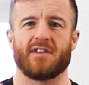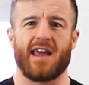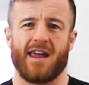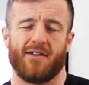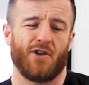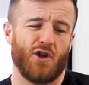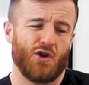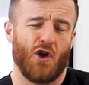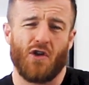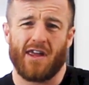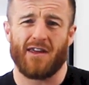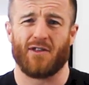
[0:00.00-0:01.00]
day, and then you
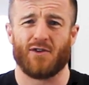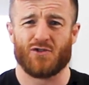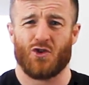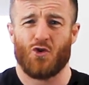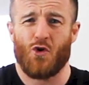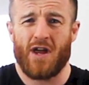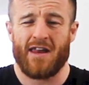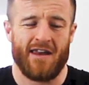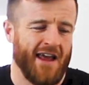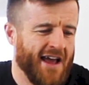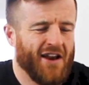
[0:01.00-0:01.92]
don't get those annoying